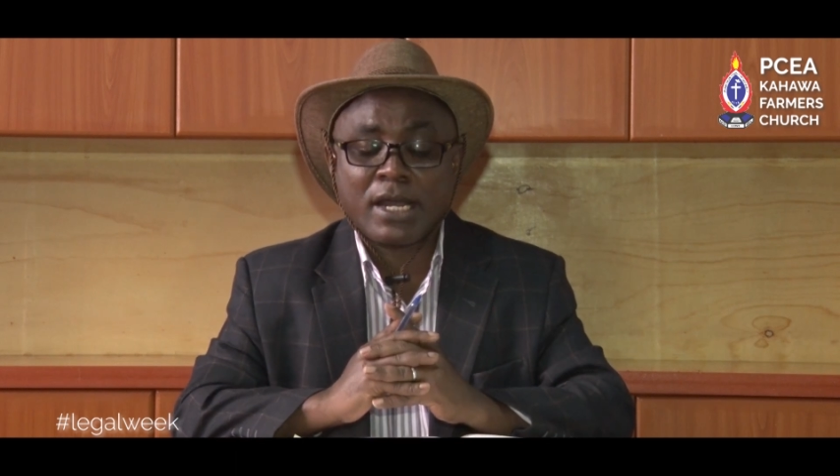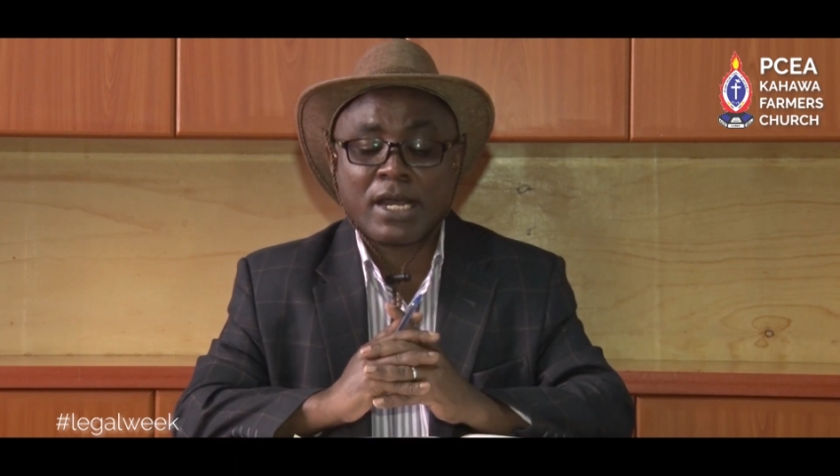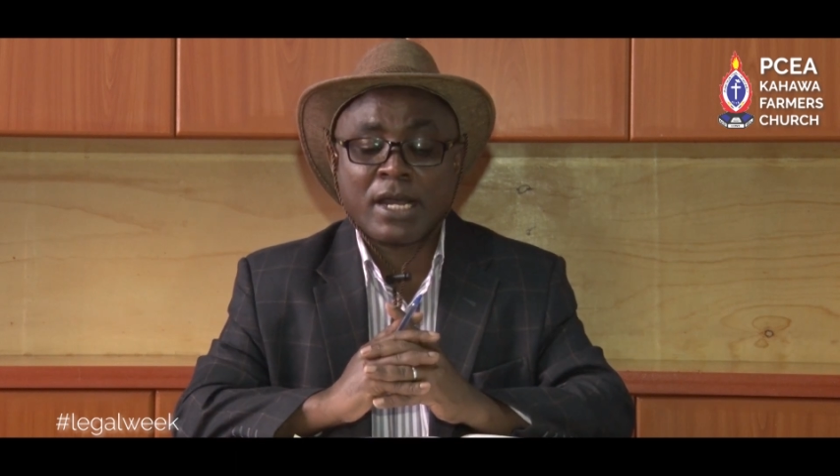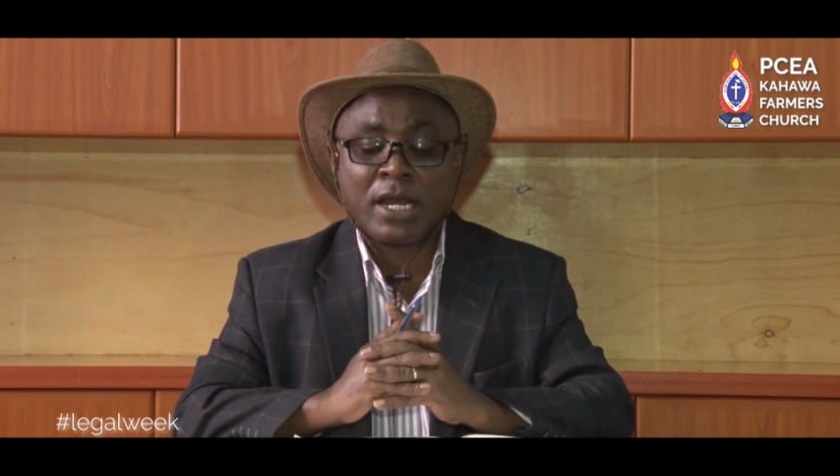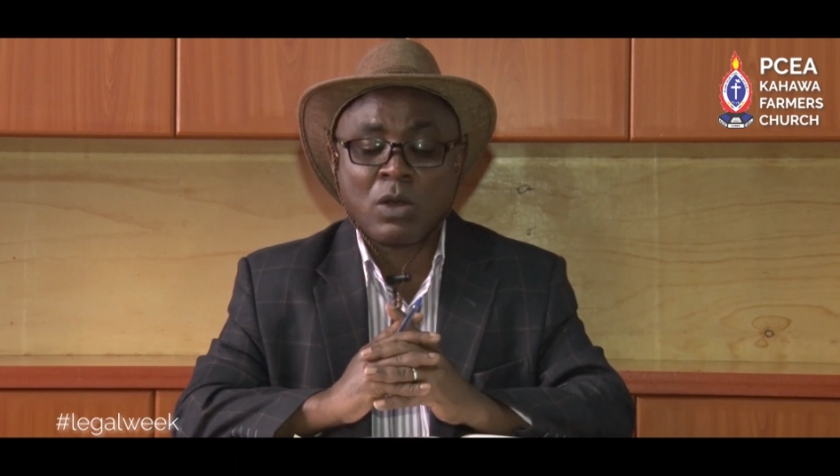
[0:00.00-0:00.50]

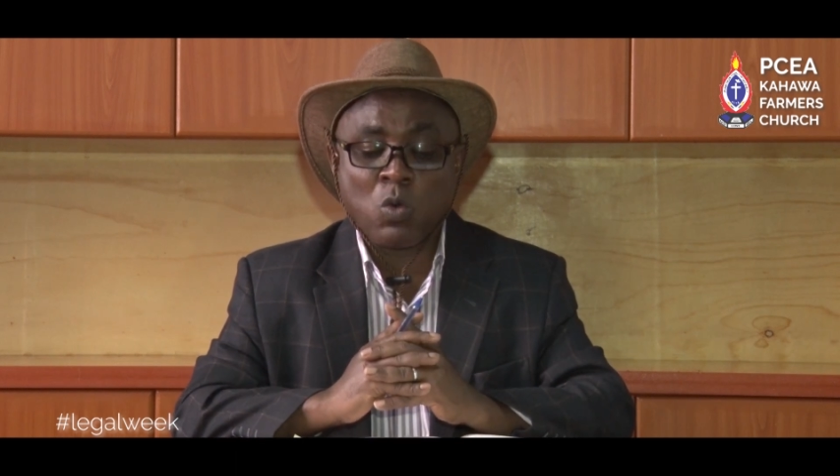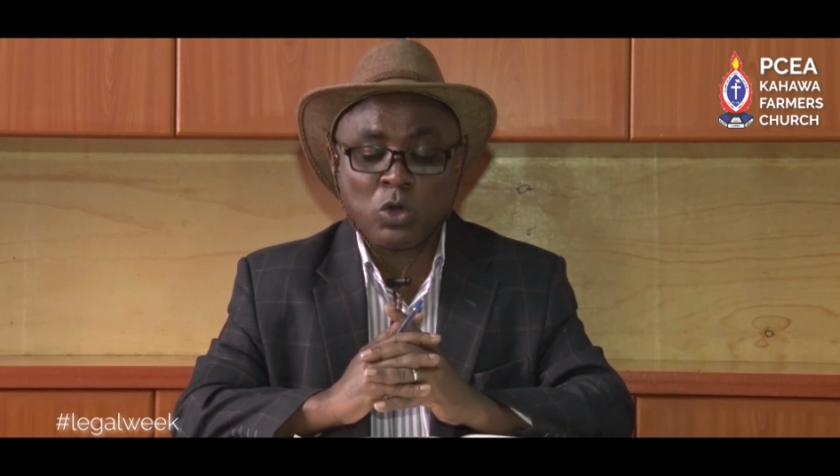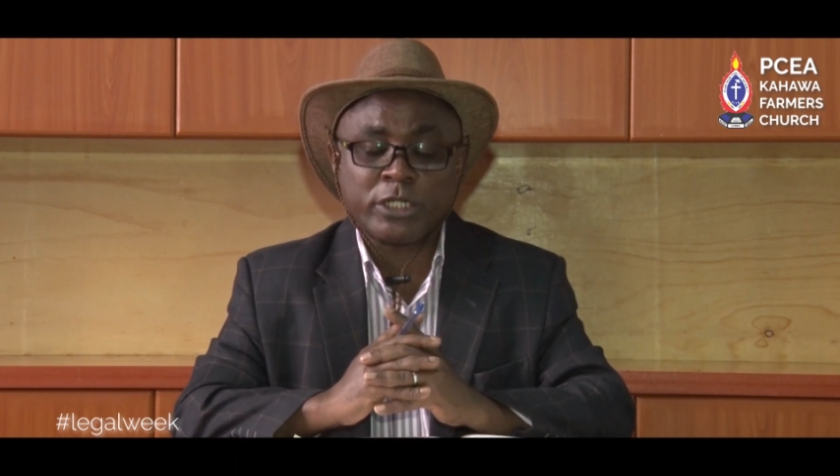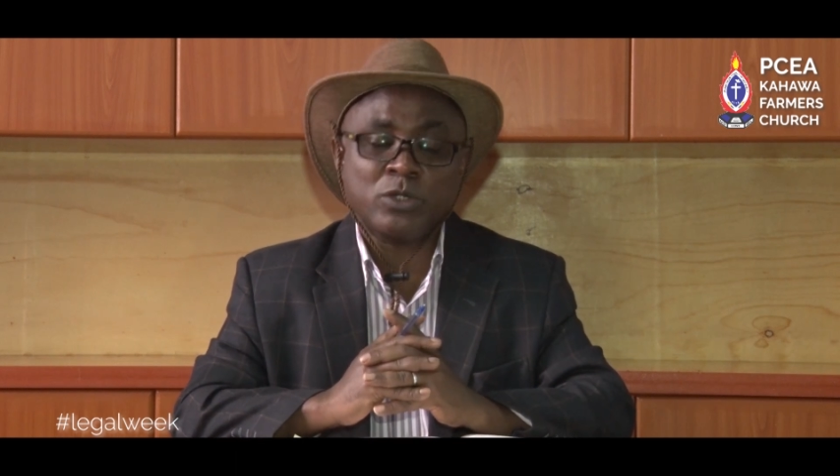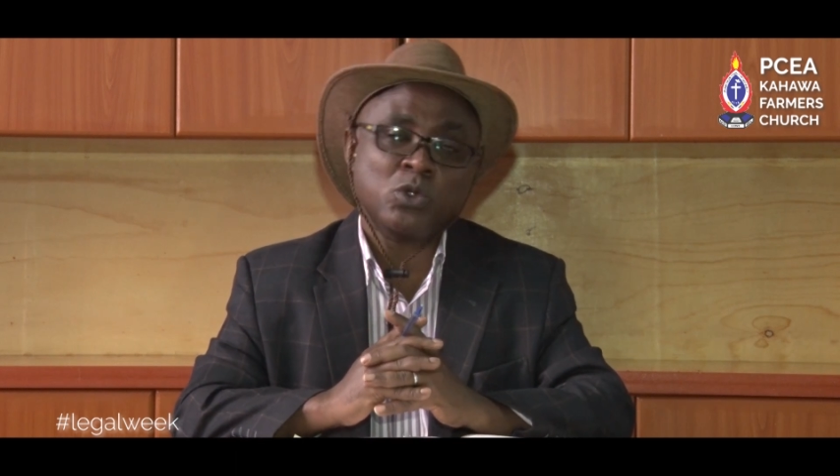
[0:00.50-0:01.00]
uh,
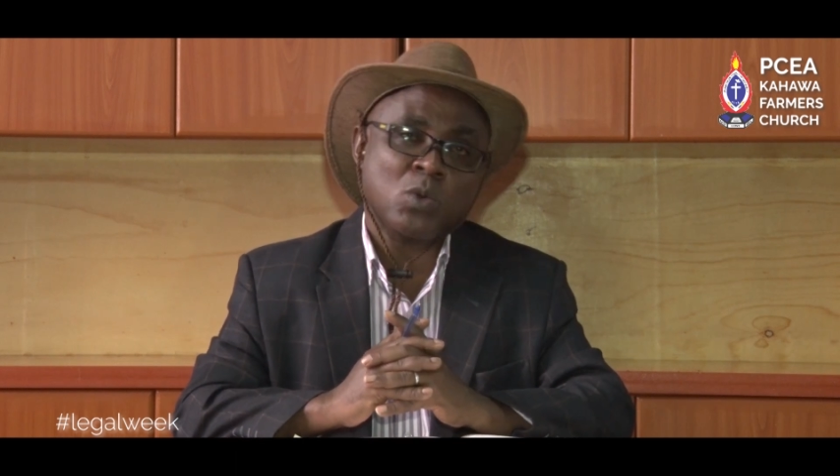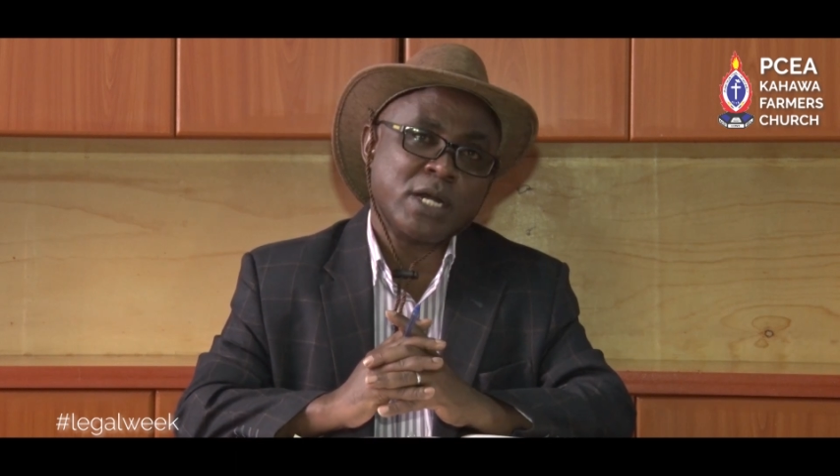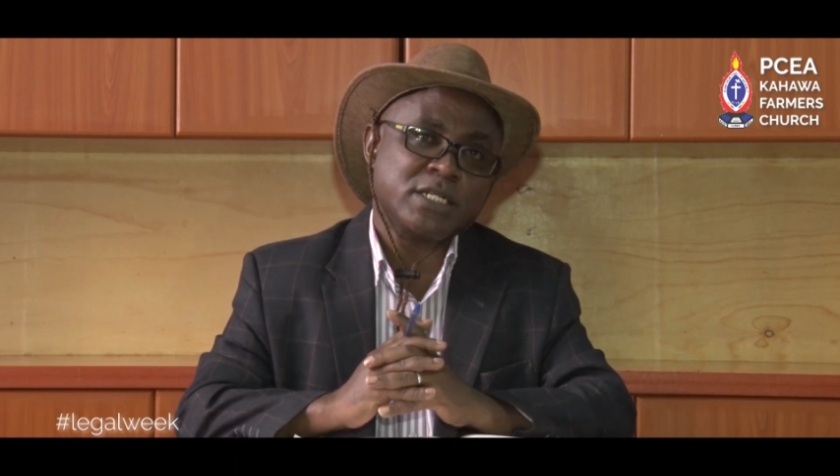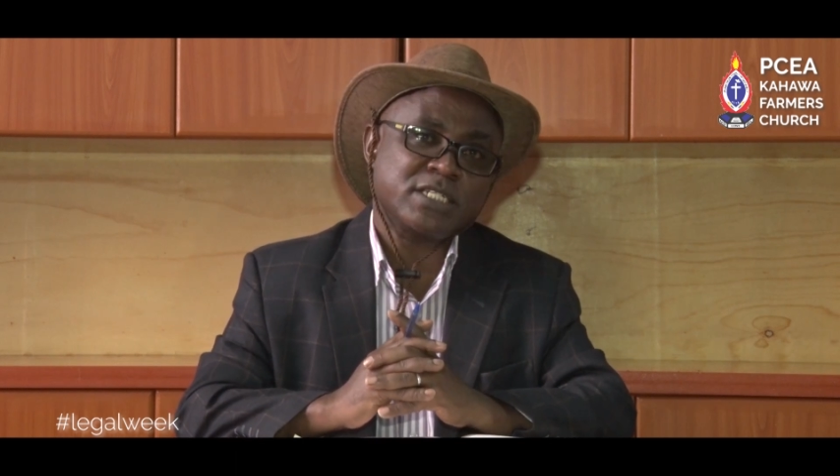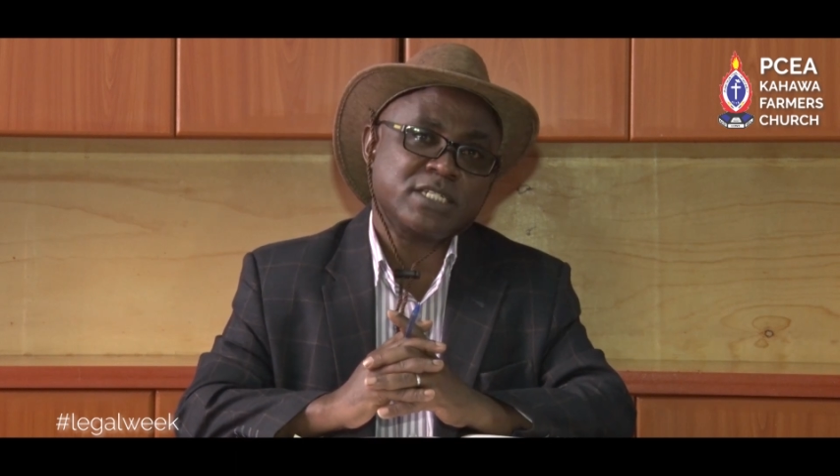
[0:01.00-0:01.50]
what he would
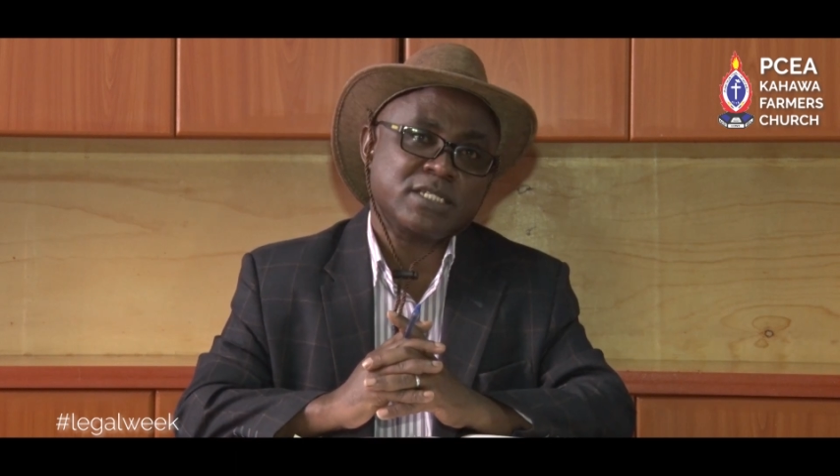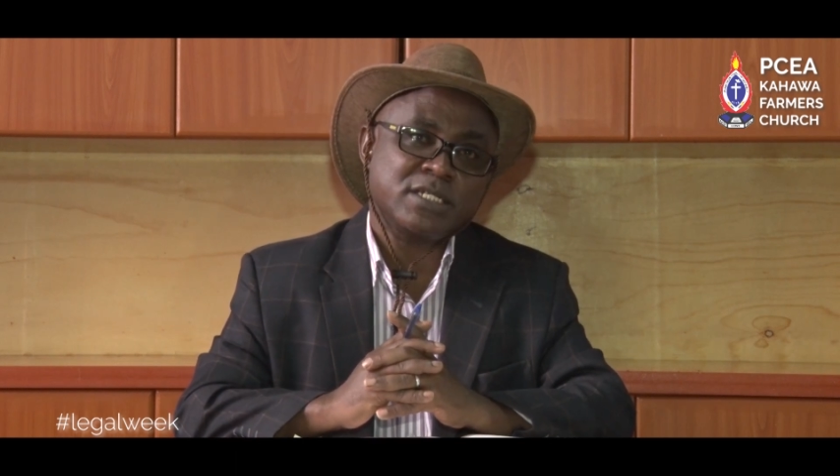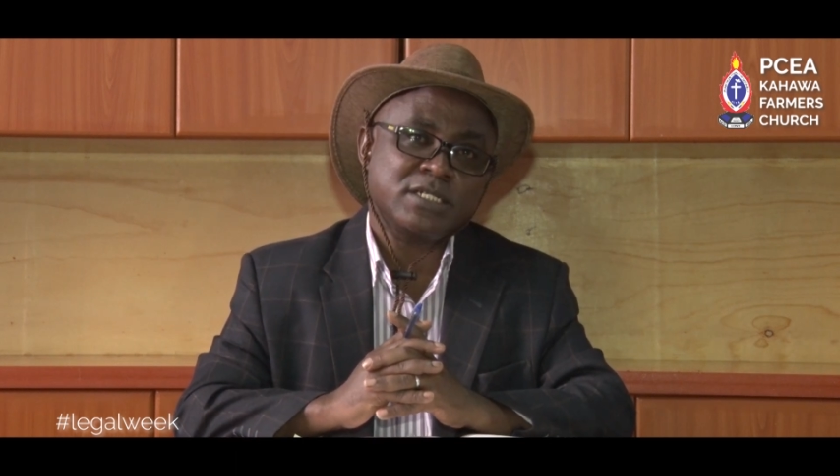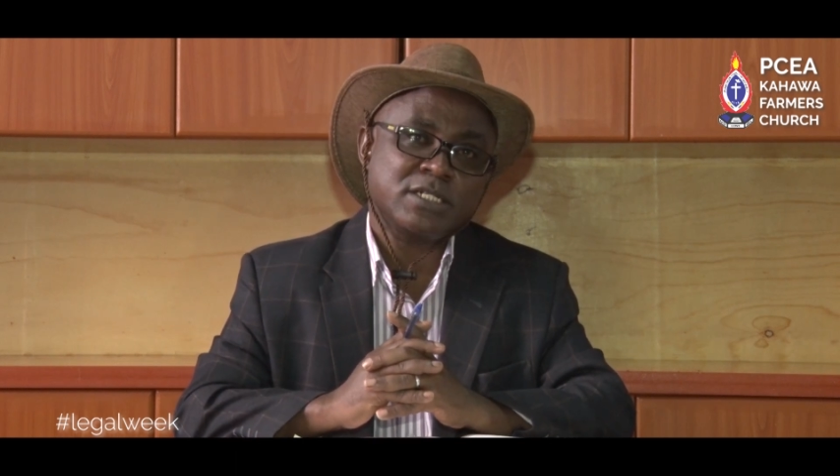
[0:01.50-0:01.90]
want